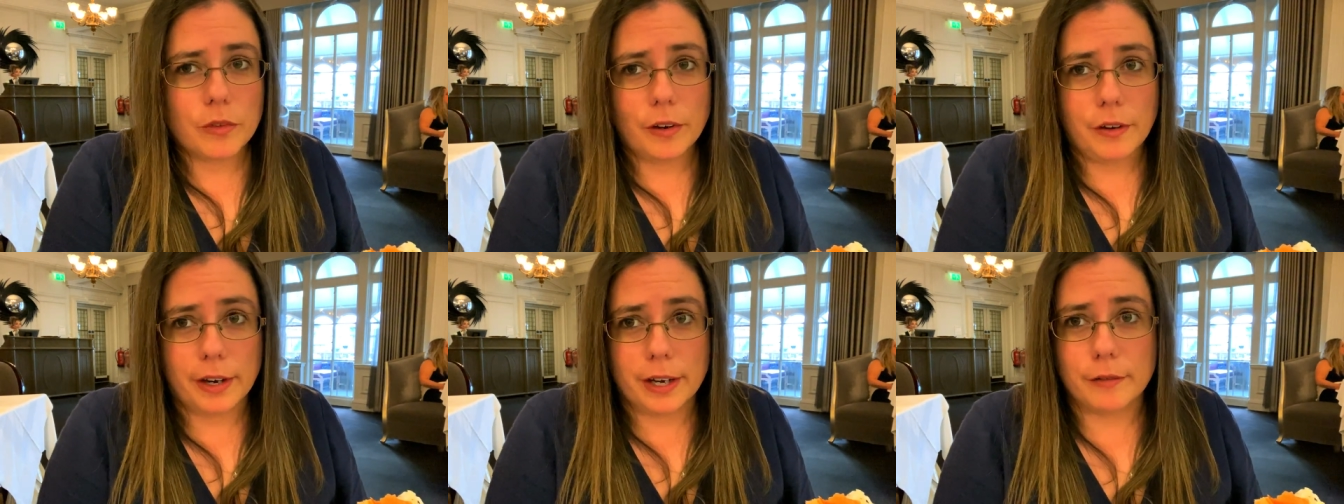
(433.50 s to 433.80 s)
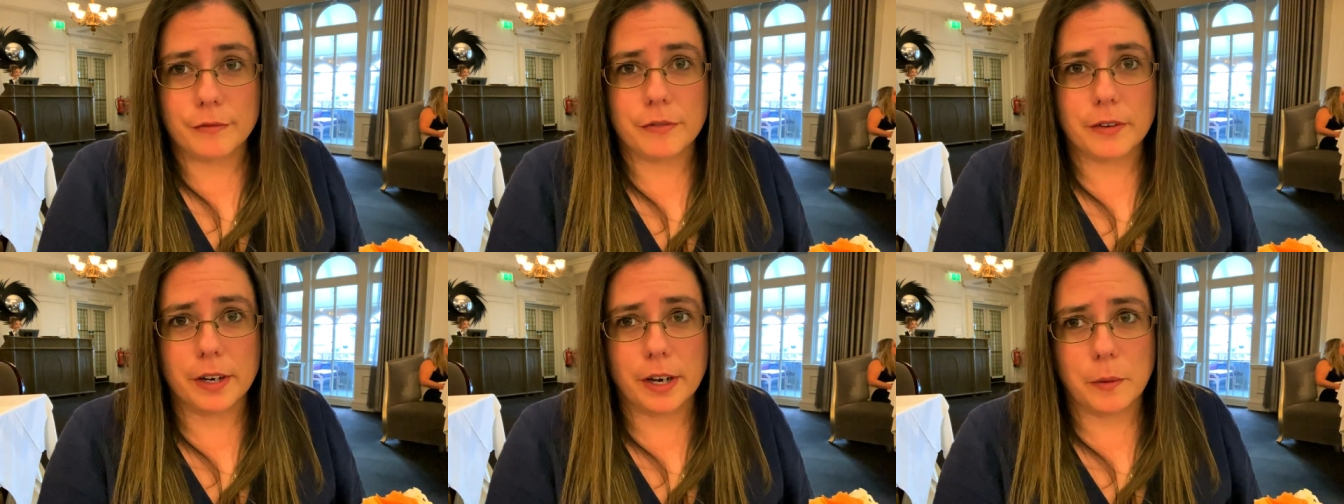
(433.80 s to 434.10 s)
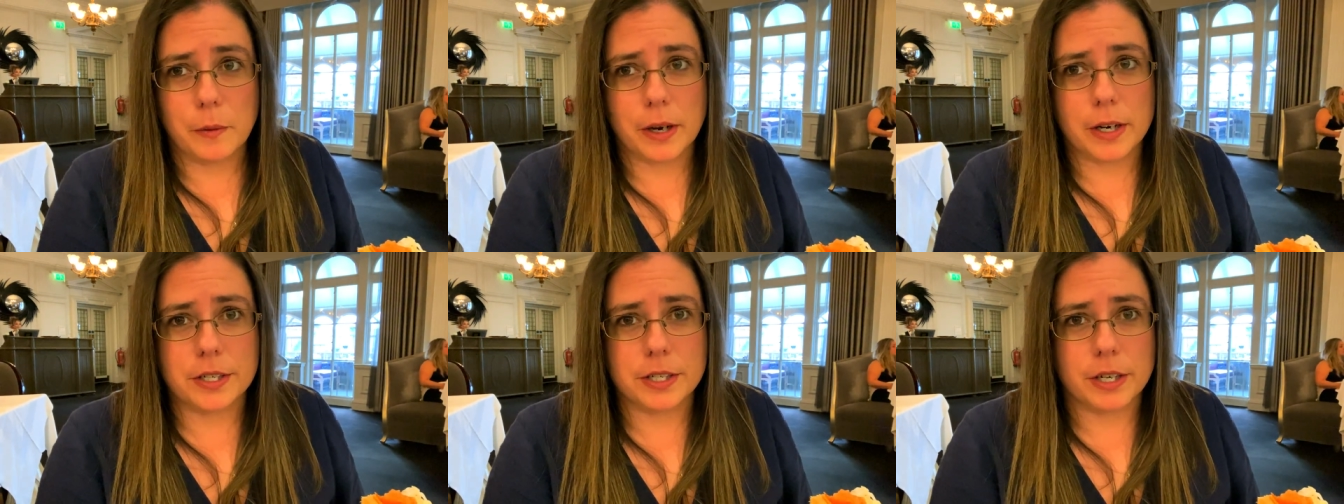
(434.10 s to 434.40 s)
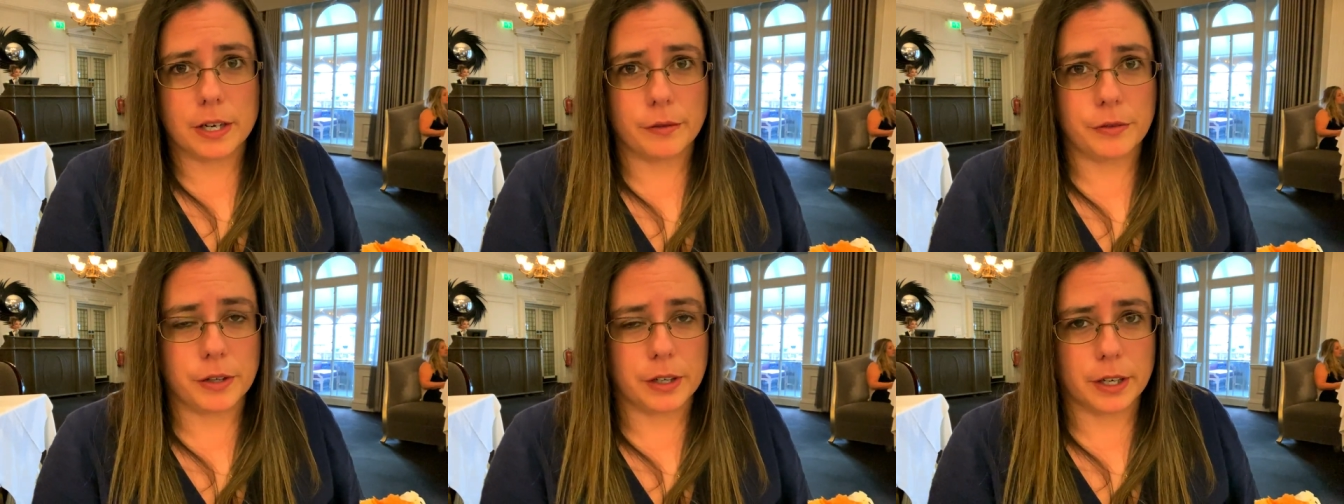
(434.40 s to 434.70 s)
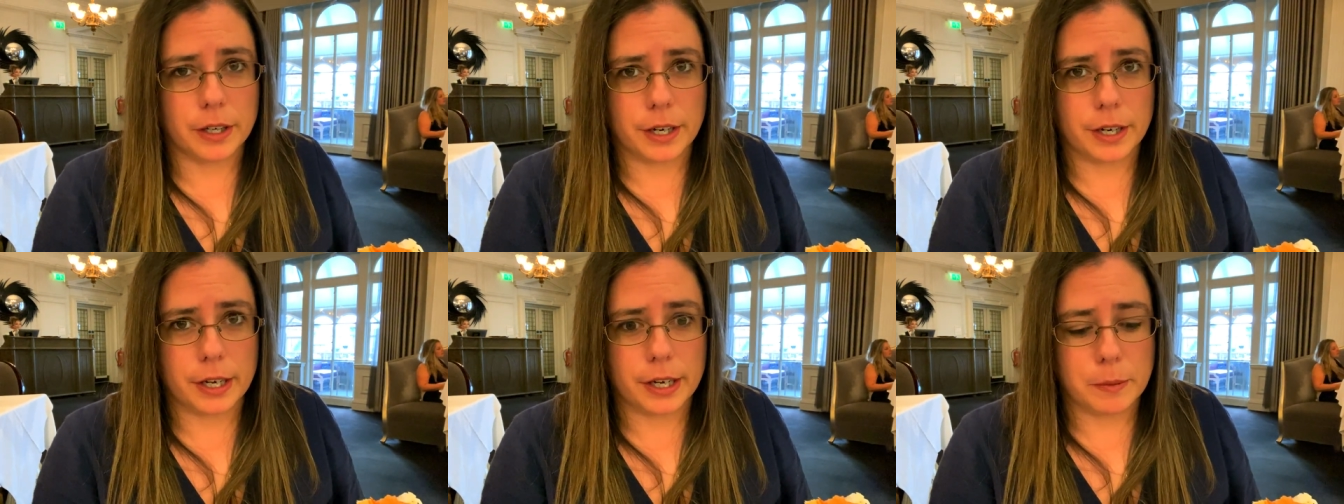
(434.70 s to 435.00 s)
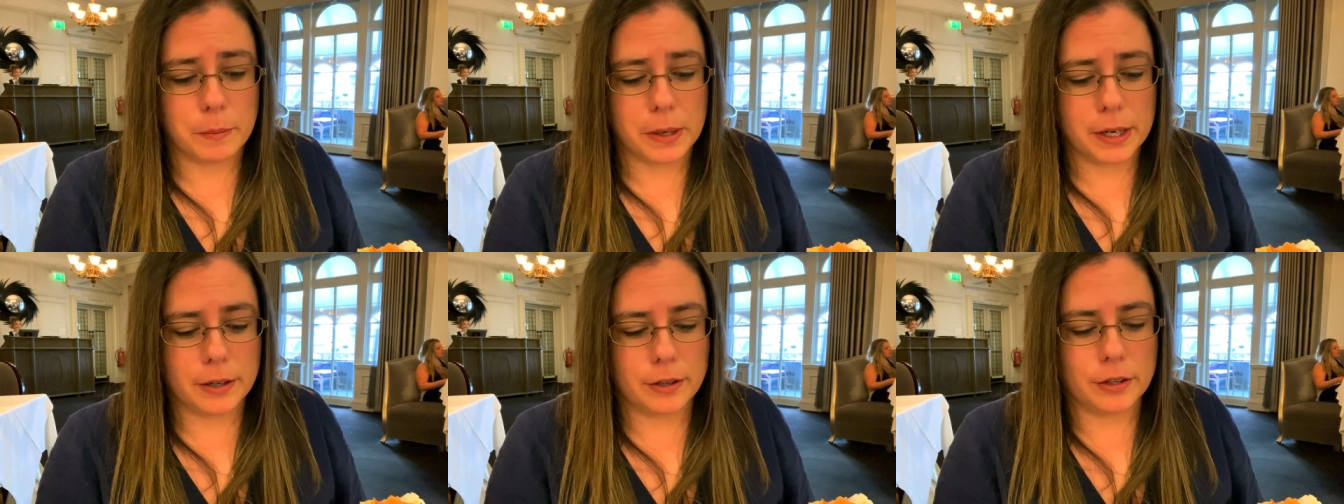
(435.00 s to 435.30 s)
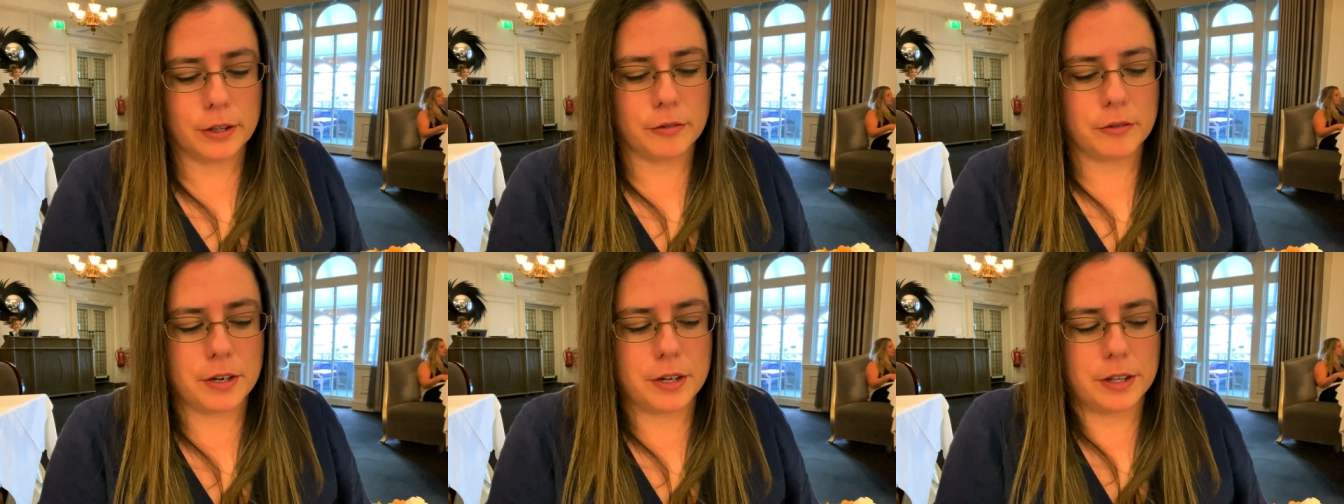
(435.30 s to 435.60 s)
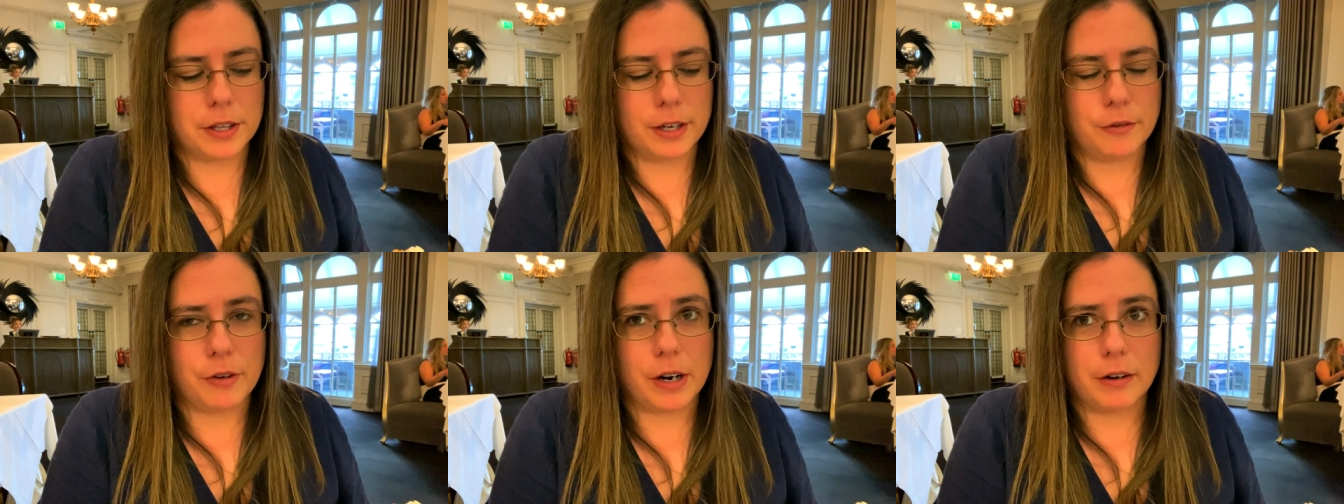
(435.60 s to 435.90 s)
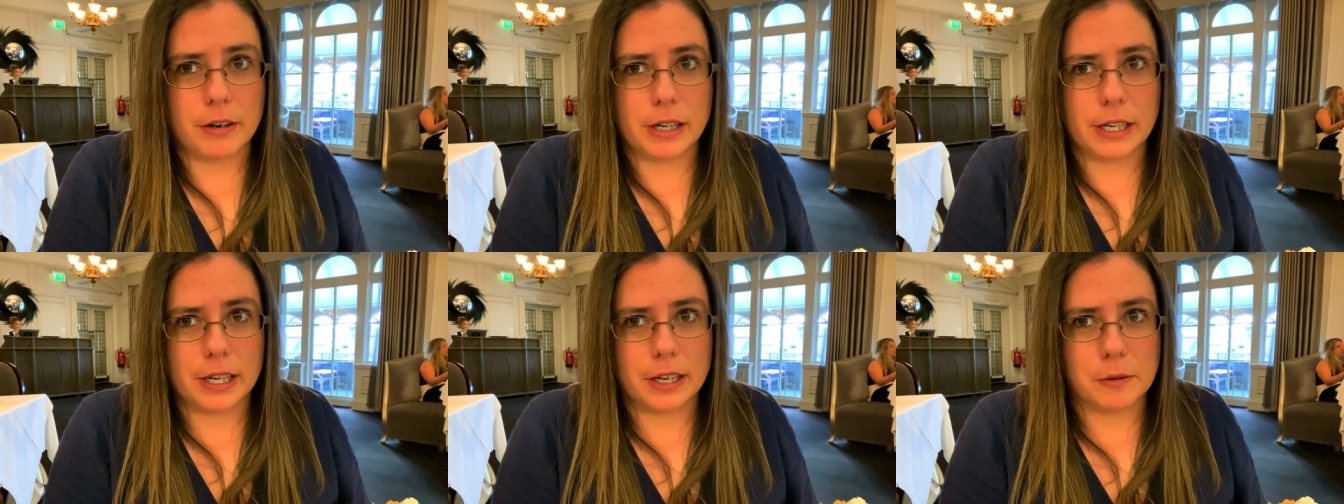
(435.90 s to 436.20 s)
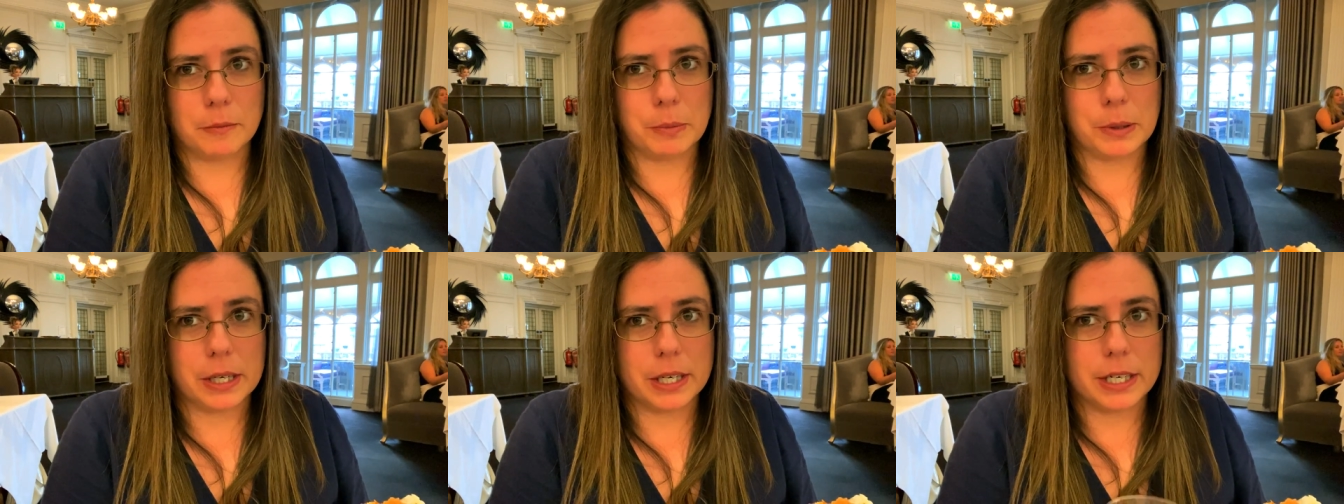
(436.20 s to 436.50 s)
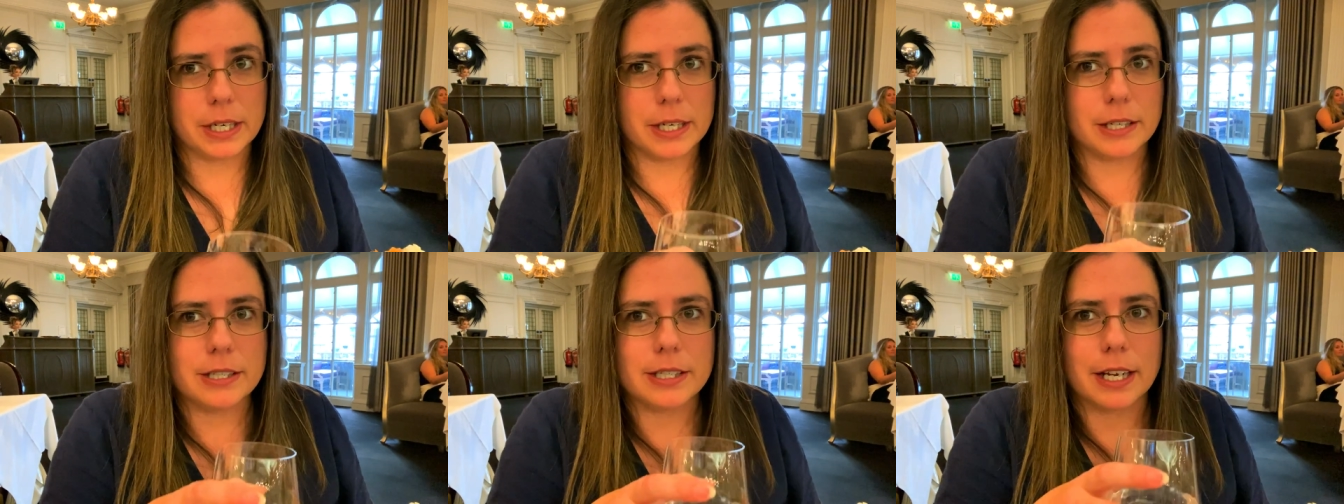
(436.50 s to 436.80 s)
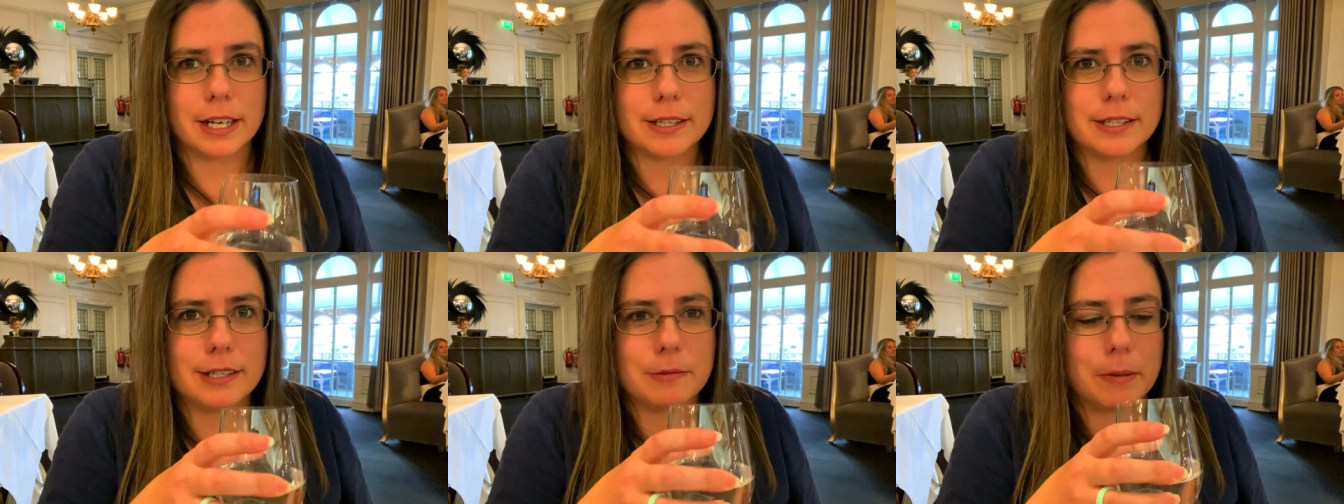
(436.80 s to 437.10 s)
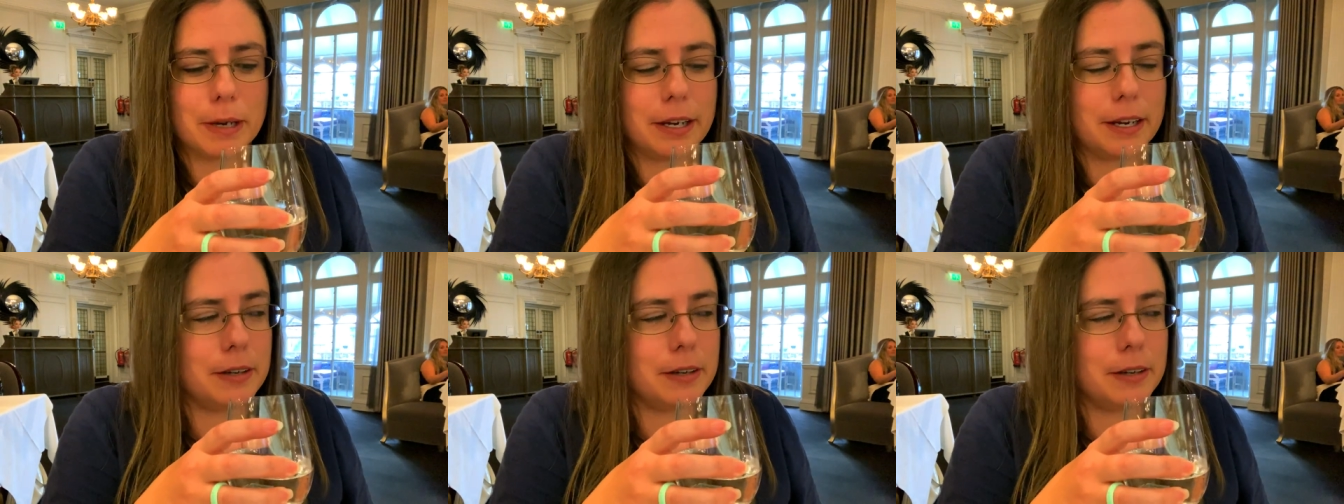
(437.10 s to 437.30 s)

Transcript: I have no idea if you can hear me through the very loud pianist next to me.